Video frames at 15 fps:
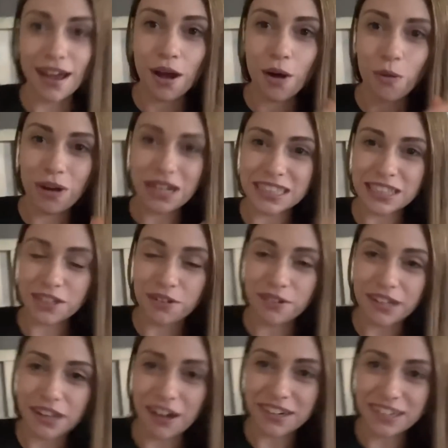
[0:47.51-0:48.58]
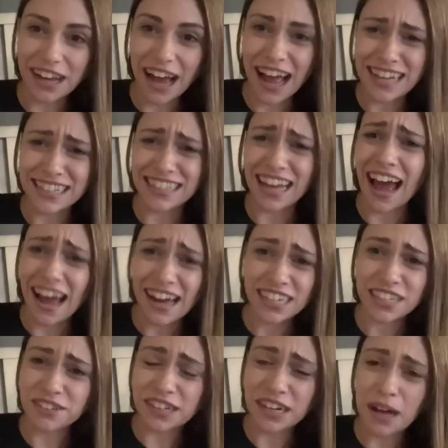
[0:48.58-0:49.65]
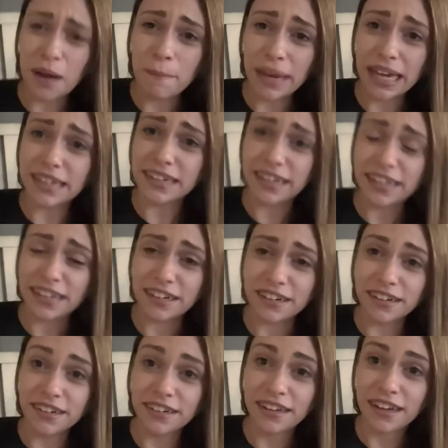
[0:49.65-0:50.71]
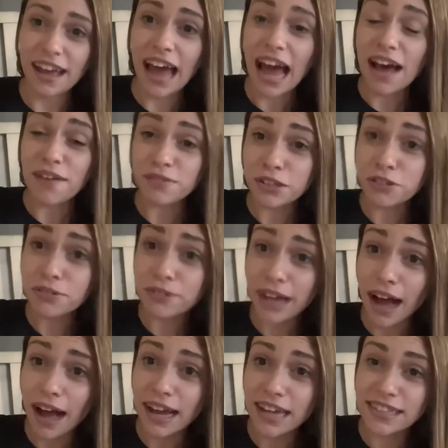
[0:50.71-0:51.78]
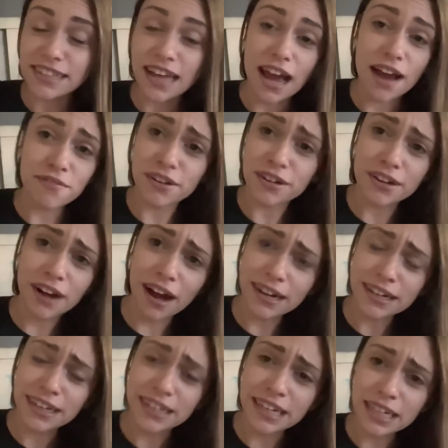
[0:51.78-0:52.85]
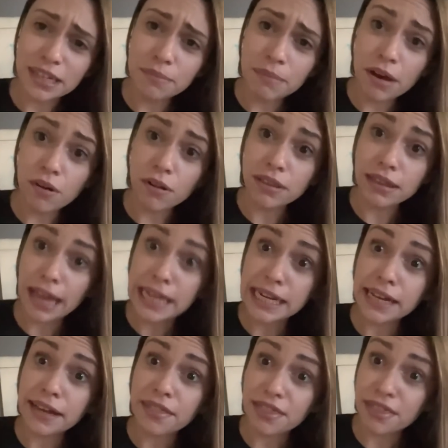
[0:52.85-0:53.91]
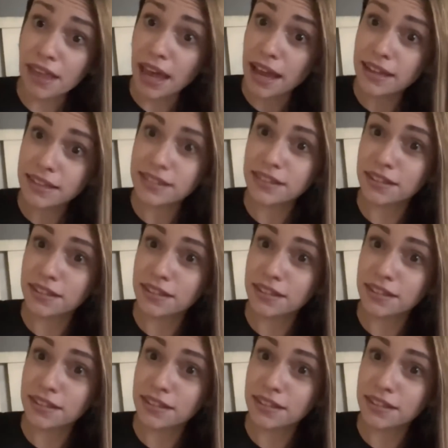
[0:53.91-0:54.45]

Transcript: What's going on guys? Acura Amanda here. Have you guys ever gotten an email like this?